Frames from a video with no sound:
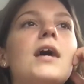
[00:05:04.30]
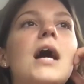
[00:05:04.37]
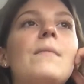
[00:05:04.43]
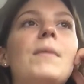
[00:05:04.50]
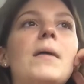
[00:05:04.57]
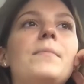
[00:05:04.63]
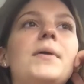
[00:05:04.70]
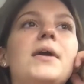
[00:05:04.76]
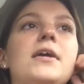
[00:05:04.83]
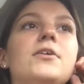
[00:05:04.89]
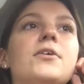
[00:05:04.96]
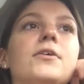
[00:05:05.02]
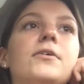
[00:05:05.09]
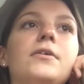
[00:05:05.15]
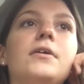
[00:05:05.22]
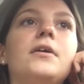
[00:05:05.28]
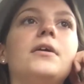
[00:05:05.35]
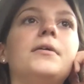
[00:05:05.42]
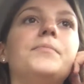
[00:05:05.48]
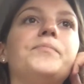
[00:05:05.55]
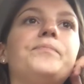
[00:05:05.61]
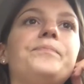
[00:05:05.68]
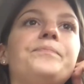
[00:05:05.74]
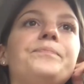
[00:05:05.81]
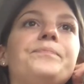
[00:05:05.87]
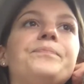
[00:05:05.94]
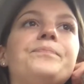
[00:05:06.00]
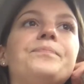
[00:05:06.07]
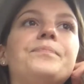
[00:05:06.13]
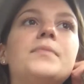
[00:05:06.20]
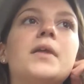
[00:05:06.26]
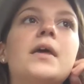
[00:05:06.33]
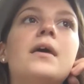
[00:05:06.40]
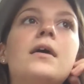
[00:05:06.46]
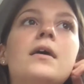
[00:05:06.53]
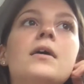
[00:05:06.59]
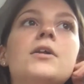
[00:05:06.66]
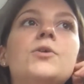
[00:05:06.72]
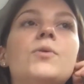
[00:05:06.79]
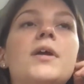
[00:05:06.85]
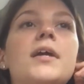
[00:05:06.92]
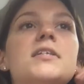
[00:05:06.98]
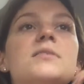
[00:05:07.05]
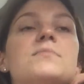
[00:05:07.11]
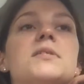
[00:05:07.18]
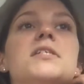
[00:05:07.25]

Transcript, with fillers: I bought paint earlier. You want to get some